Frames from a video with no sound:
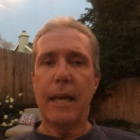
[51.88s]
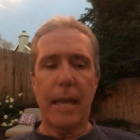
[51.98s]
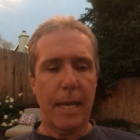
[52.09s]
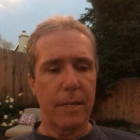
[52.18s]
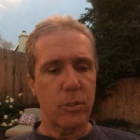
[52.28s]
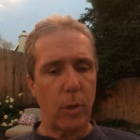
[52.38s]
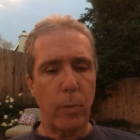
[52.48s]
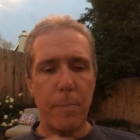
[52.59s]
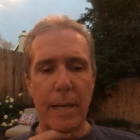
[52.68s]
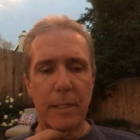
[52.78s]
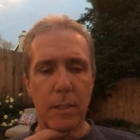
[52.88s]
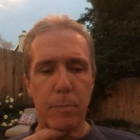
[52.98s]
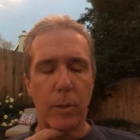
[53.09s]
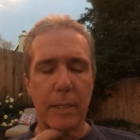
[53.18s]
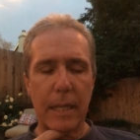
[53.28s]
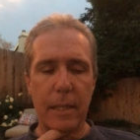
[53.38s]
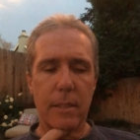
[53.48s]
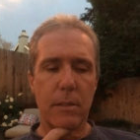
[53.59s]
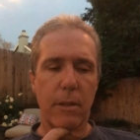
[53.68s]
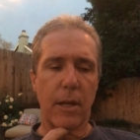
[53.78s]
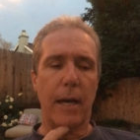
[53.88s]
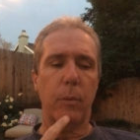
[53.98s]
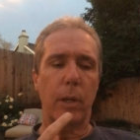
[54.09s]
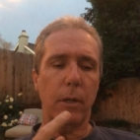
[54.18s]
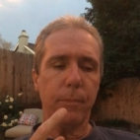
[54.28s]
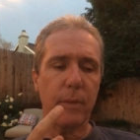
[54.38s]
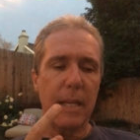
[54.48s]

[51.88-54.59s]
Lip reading: And so I went back to the book, and I thought, well,